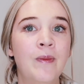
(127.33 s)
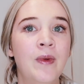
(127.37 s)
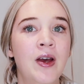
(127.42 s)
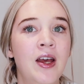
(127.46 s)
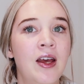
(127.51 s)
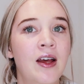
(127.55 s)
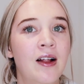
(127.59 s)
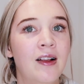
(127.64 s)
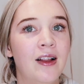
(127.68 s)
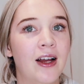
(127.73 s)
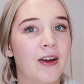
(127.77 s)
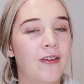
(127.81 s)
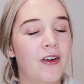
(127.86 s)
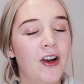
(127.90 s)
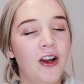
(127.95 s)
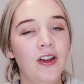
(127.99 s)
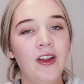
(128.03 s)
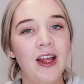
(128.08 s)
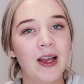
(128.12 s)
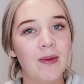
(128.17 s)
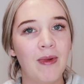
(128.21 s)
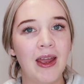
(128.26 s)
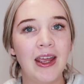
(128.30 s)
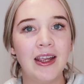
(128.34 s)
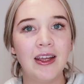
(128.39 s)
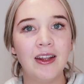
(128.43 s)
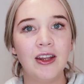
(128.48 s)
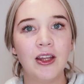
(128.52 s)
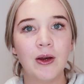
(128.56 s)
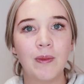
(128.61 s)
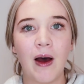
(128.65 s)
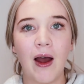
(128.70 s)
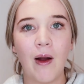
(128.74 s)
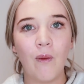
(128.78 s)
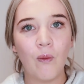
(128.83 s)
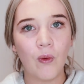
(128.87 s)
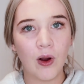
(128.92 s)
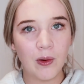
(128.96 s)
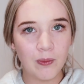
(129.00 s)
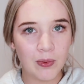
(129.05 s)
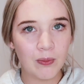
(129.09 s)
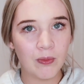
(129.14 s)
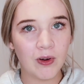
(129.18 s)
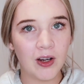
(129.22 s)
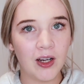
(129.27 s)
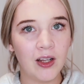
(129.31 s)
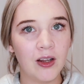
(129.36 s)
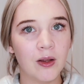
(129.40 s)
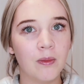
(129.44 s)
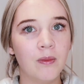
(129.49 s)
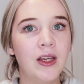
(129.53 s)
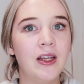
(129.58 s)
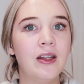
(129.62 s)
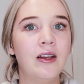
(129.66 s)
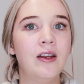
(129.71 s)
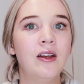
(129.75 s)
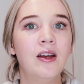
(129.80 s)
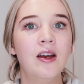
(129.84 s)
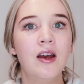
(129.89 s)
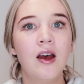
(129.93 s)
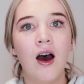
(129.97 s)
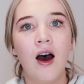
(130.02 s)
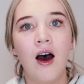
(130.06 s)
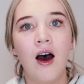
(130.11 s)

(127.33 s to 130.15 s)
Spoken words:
Like if I don't like making them, I won't be bringing them in.